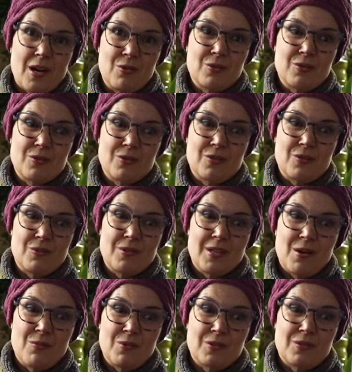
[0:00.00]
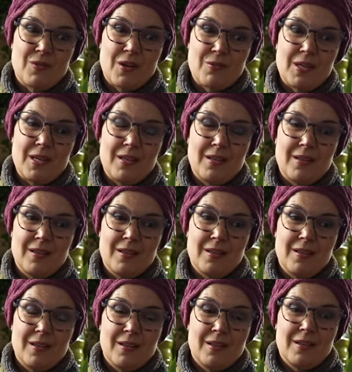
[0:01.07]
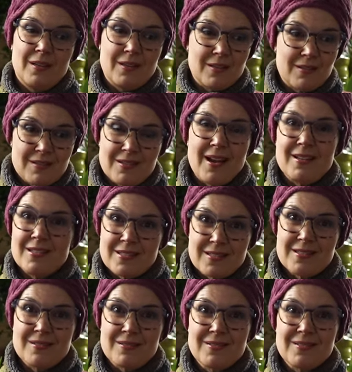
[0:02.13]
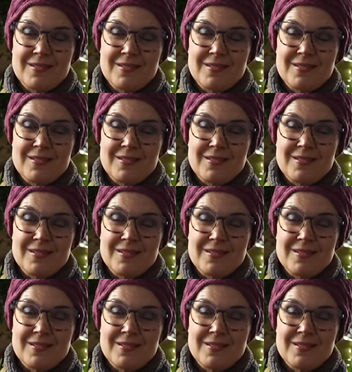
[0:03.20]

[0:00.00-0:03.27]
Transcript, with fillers: out. So that was very nice